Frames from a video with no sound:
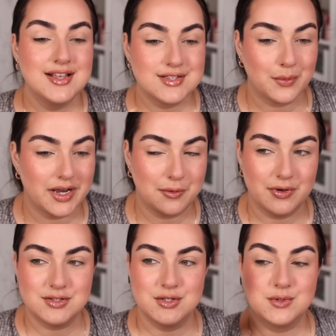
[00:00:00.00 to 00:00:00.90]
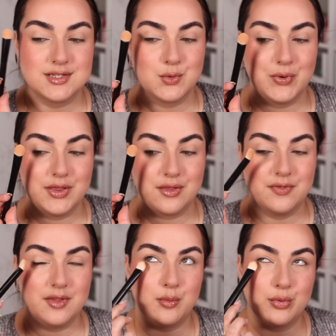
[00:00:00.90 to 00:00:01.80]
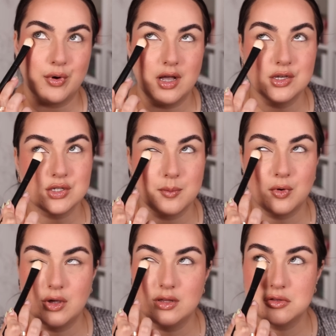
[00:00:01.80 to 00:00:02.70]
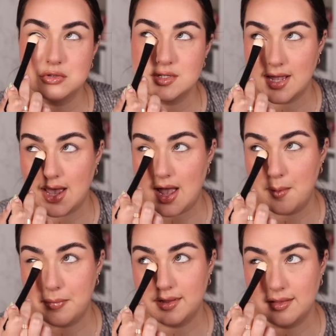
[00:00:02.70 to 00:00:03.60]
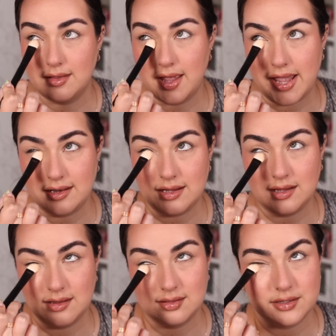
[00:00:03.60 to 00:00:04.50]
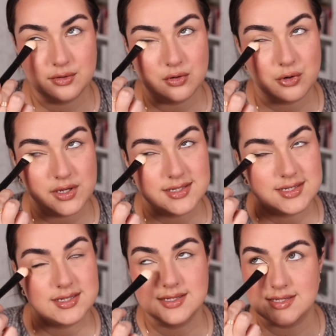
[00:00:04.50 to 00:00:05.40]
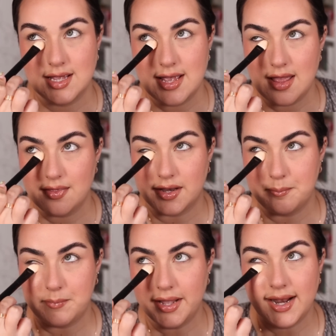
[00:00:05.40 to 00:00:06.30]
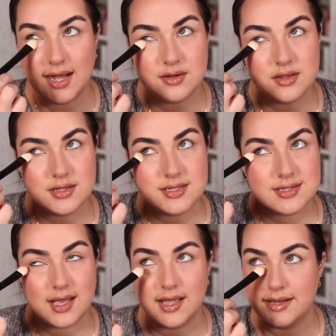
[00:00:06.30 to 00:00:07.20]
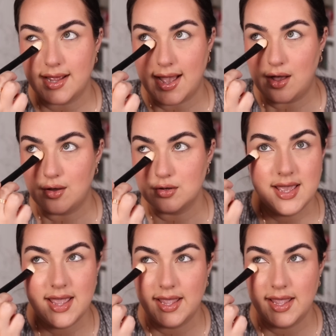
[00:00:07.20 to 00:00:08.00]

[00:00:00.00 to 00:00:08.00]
So what I'm going to do is with the brush, I'm going to tap any little creases that I might have on this side out.